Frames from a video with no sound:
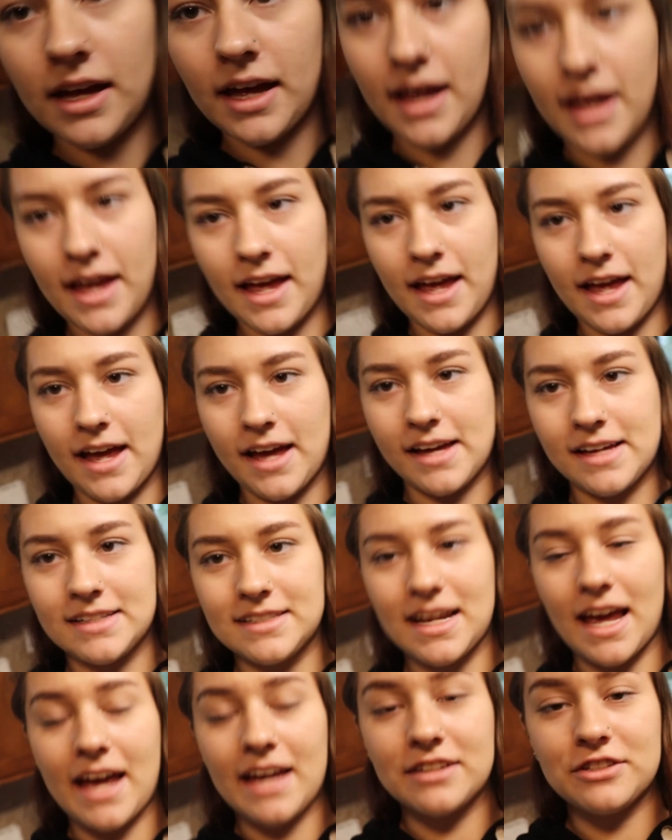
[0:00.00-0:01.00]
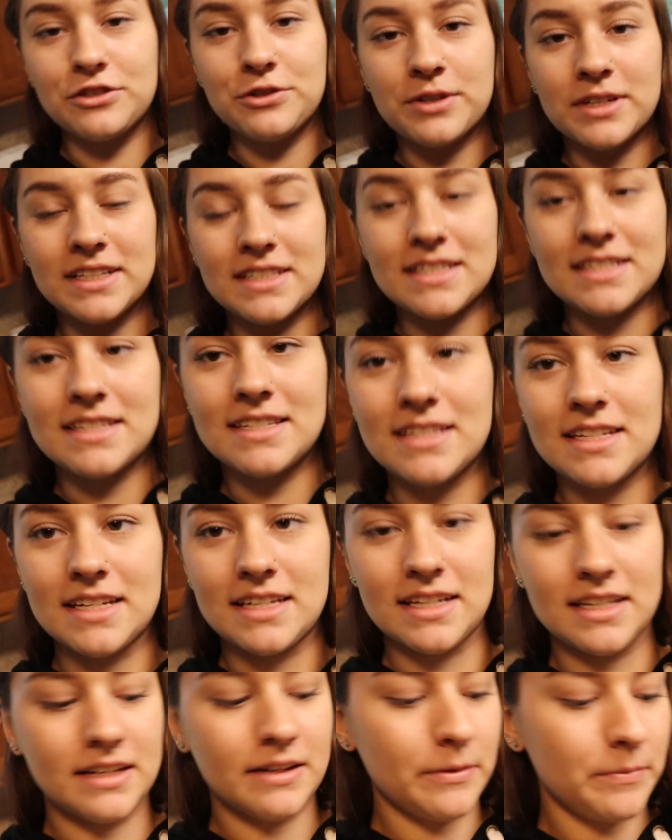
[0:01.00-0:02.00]
and as you can
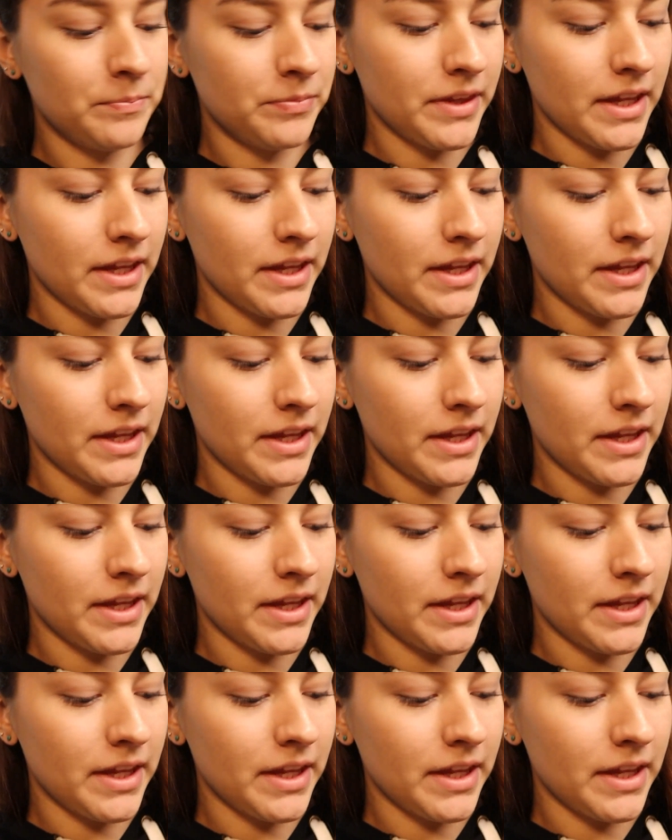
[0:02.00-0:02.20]
see,